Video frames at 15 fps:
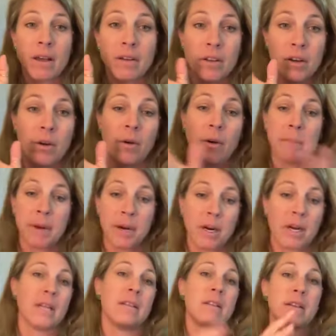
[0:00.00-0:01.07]
you know,
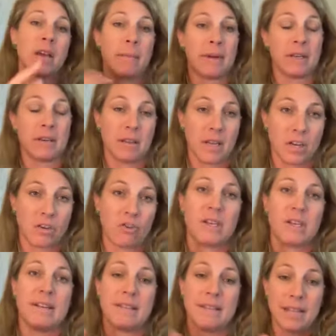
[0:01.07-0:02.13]
Americans coming to the
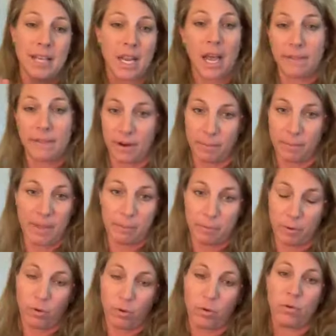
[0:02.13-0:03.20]
country and seeing other
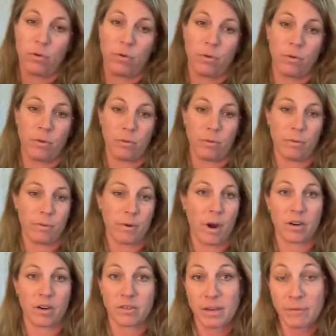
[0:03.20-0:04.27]
people who
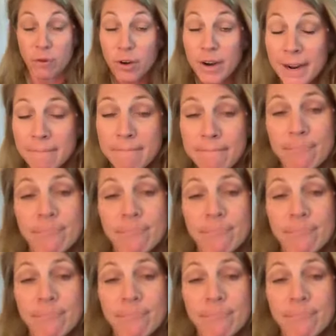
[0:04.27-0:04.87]
are suffering,